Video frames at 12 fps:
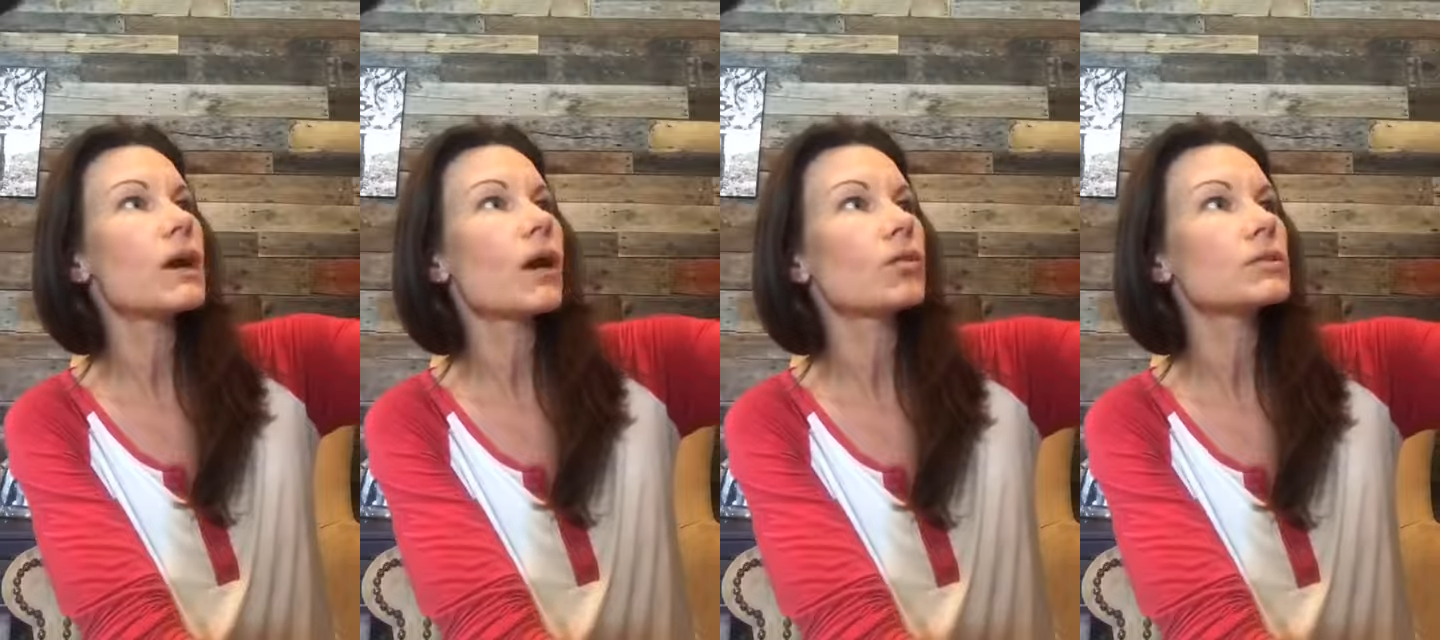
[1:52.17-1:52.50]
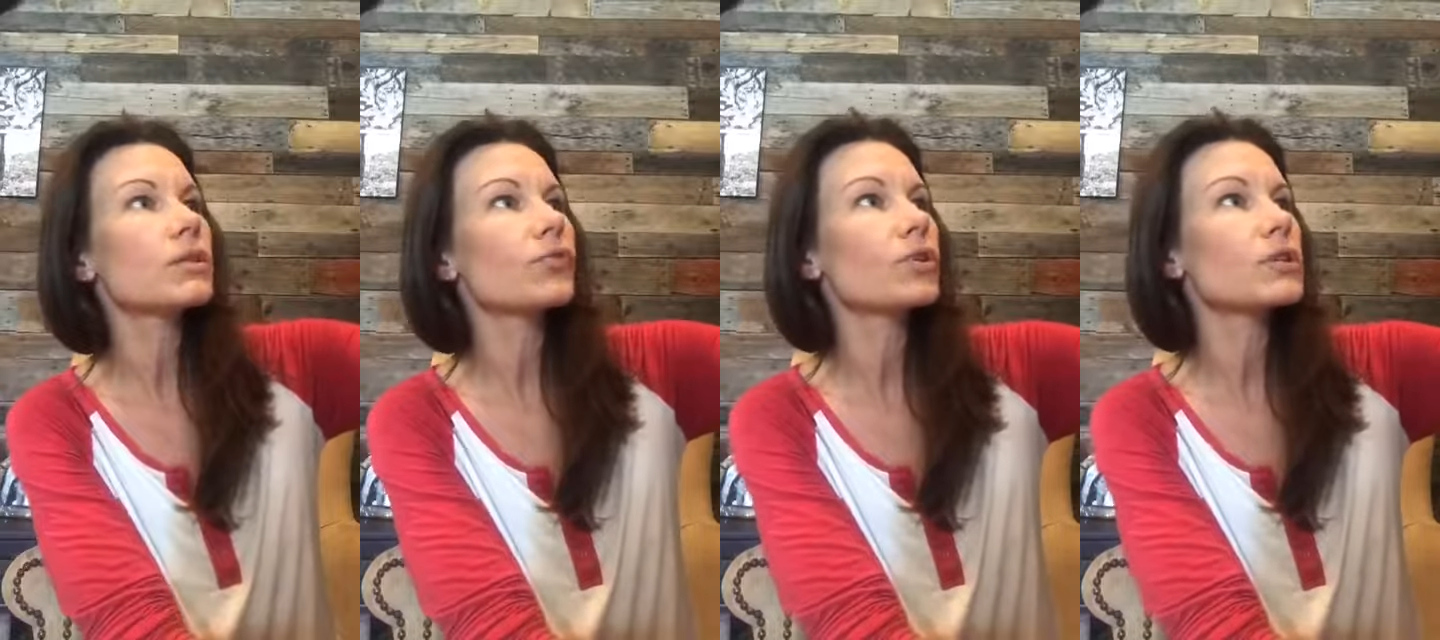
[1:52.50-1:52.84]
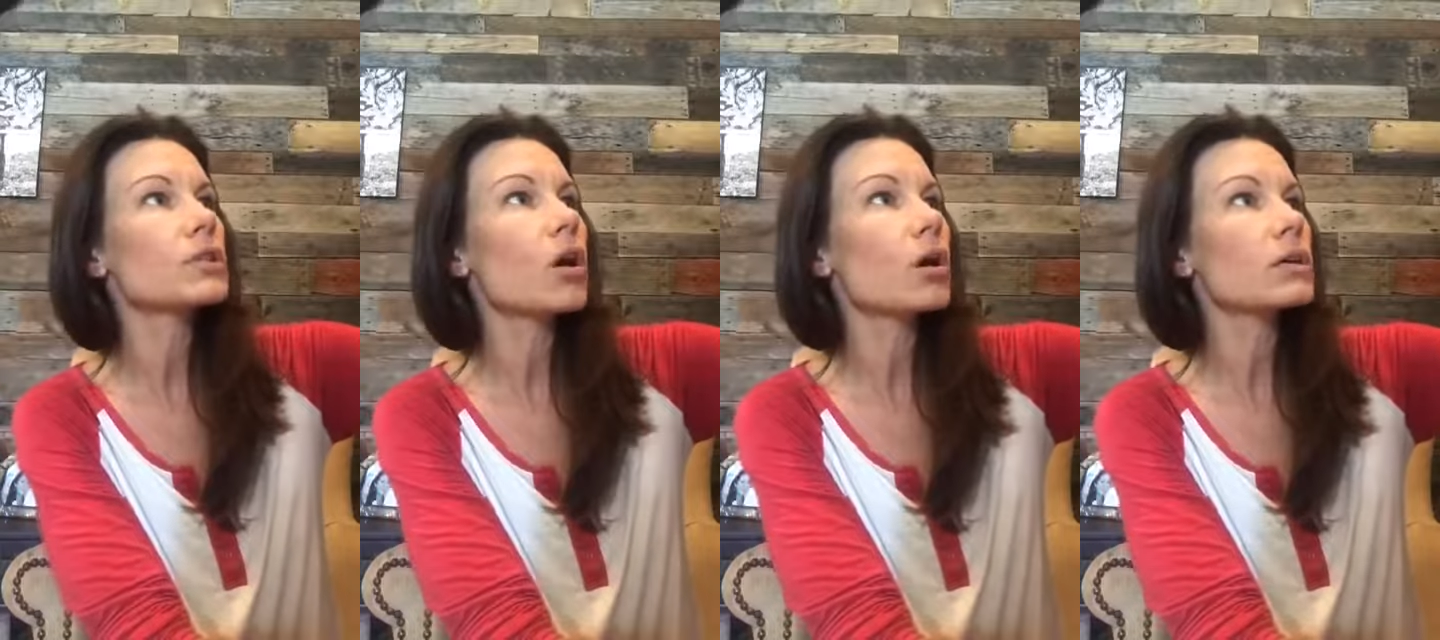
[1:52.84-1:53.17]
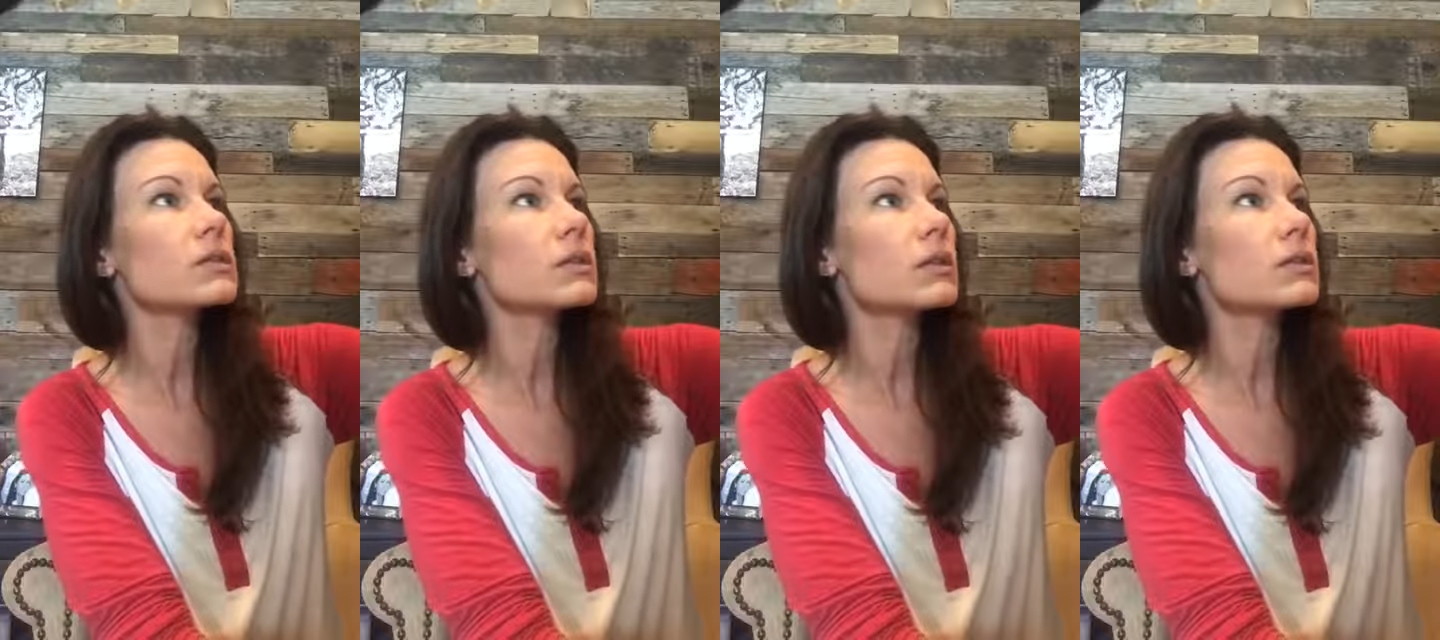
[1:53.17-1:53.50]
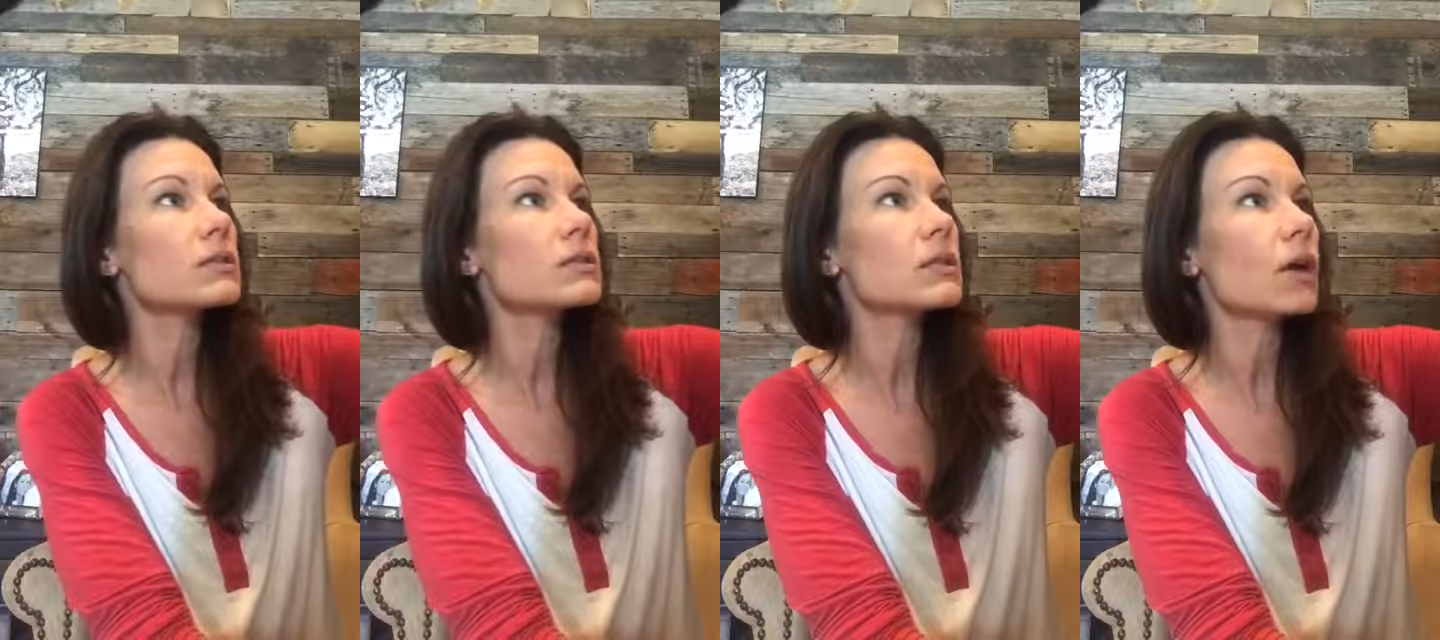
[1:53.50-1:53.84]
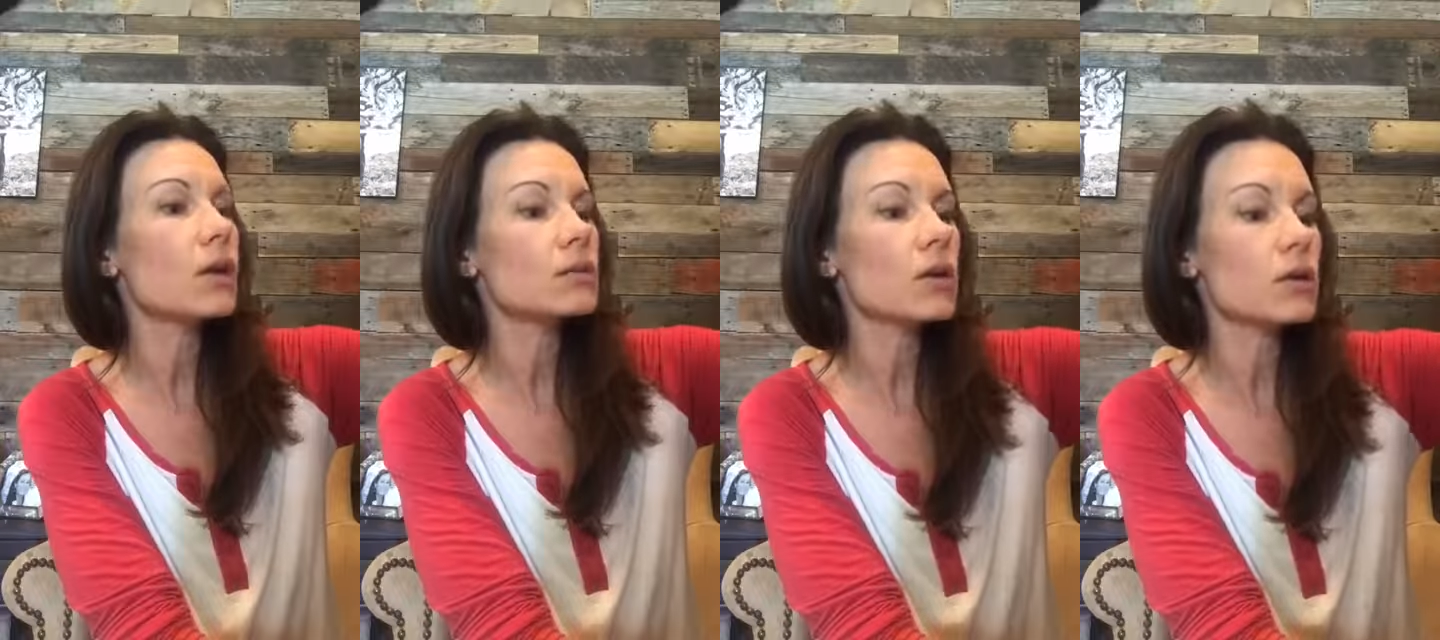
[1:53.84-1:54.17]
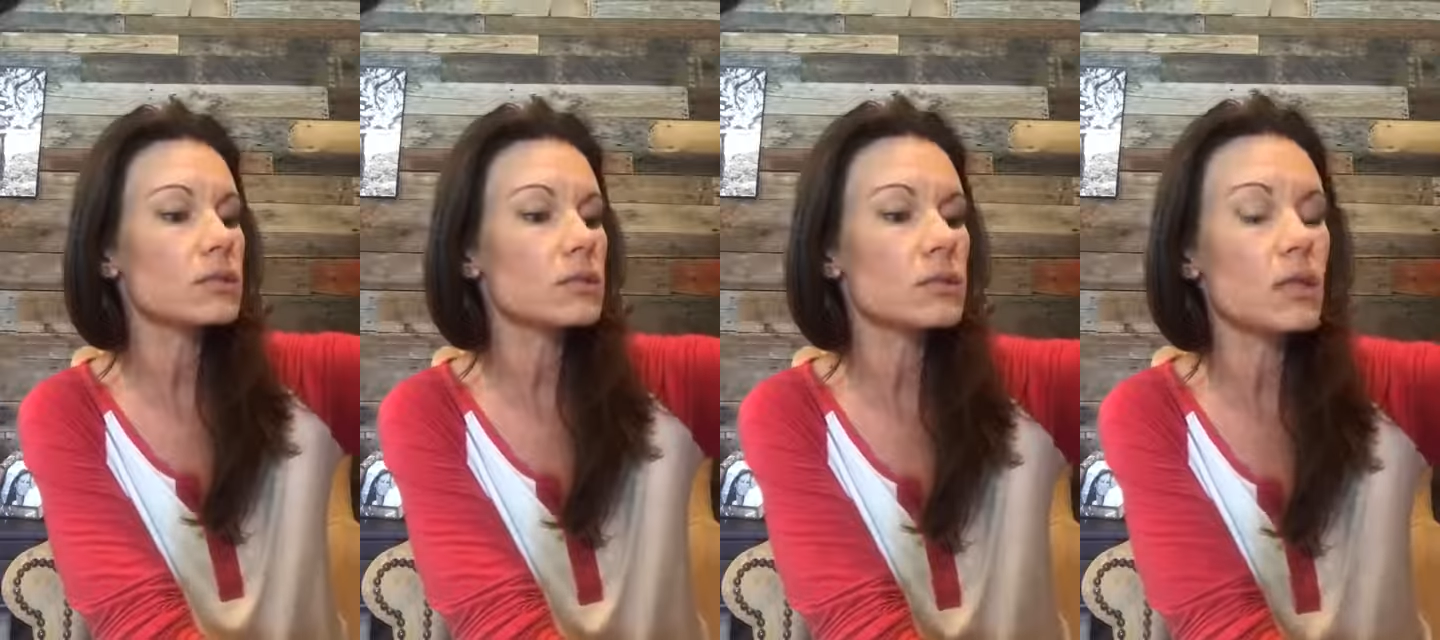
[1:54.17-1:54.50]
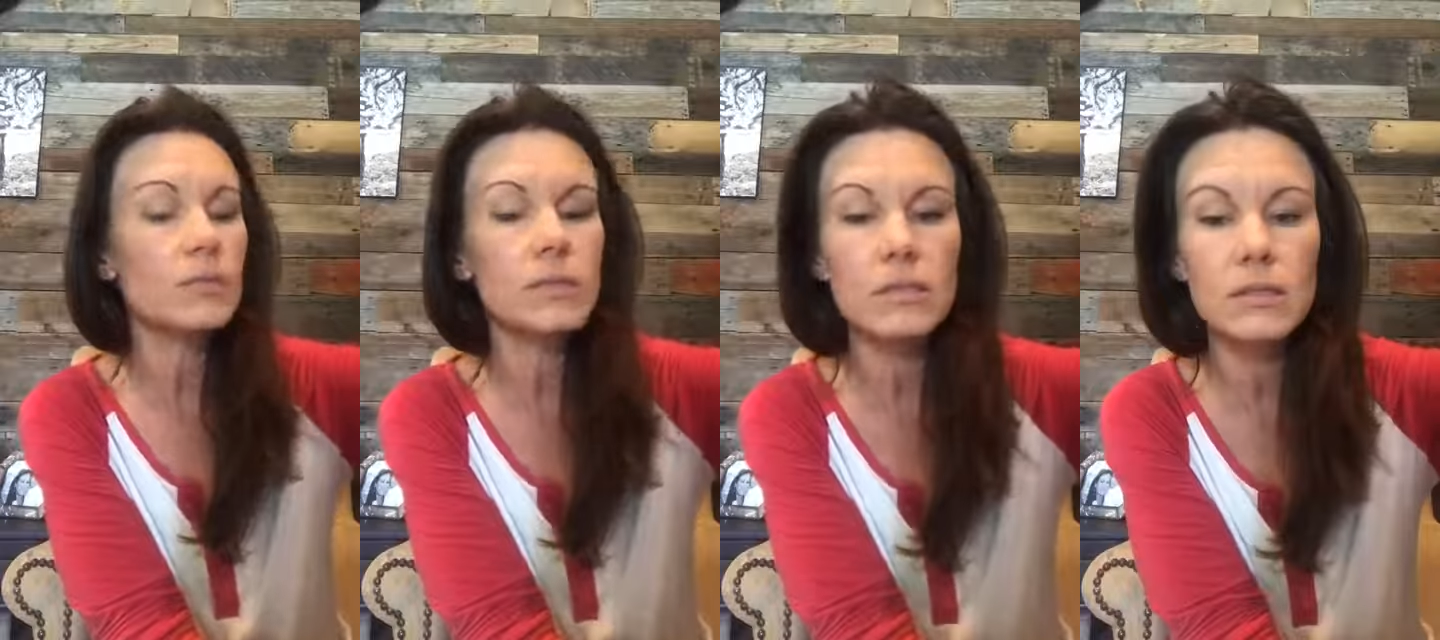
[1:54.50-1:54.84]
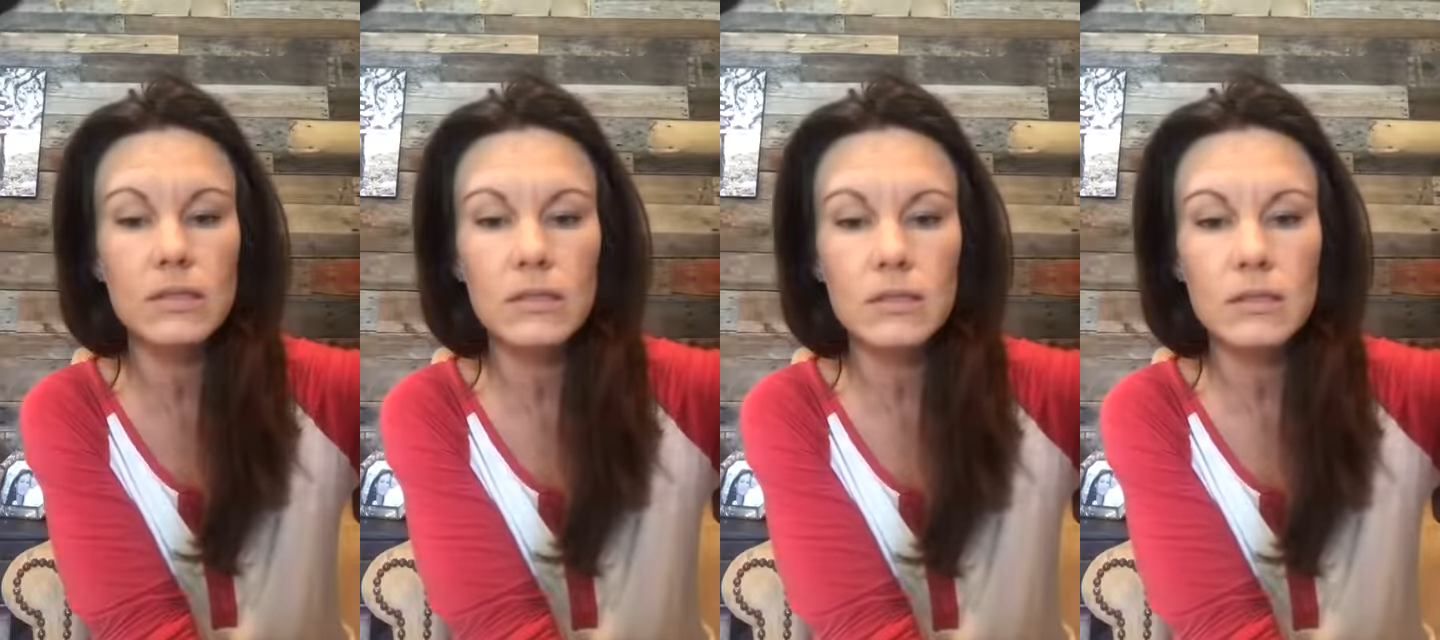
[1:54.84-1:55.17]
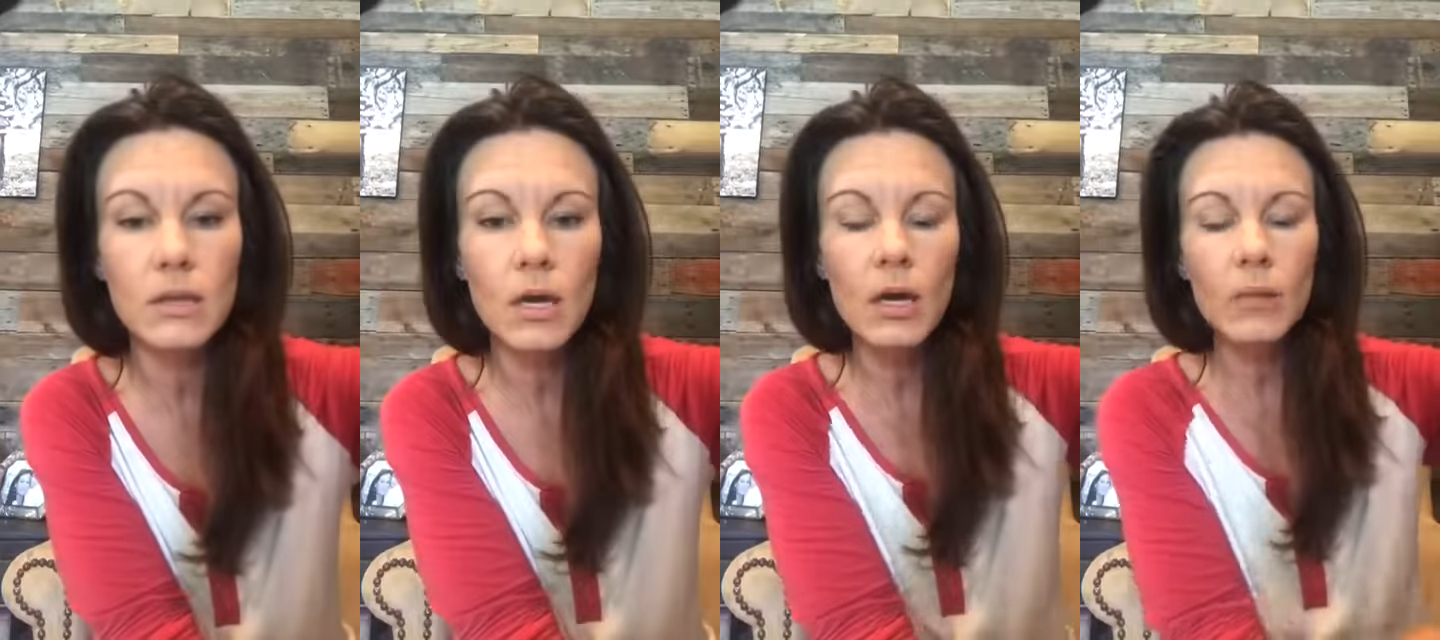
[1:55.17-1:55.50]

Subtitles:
out different toxins, toxic substances,